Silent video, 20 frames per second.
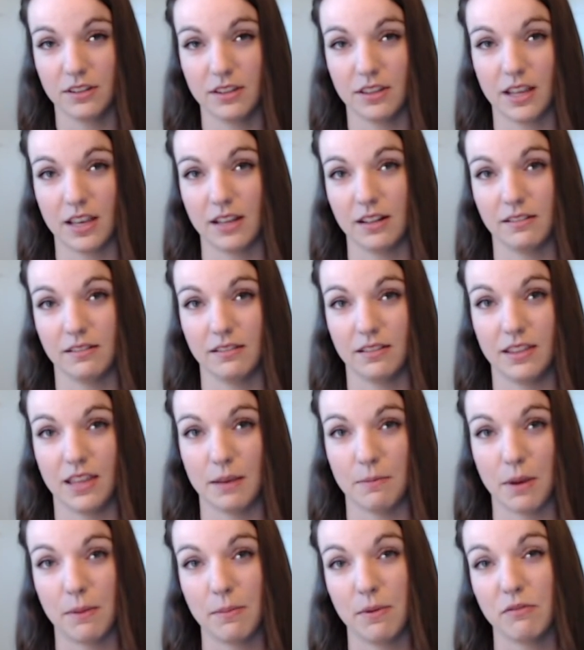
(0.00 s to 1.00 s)
then they
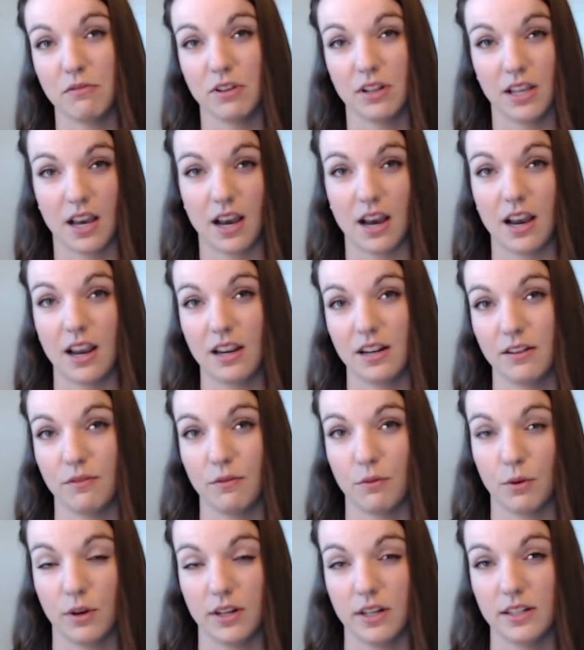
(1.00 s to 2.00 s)
may be really high in
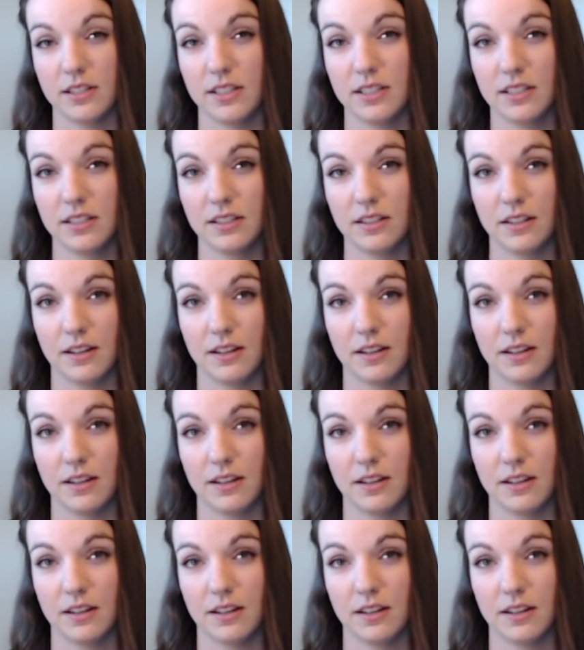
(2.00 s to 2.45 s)
avoidance,